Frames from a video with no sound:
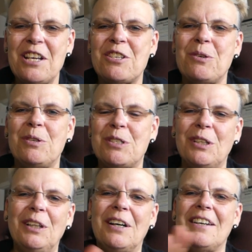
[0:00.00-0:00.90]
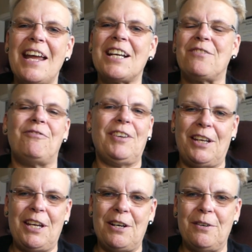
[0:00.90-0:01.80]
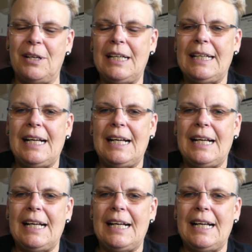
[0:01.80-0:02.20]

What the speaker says: So until our next video,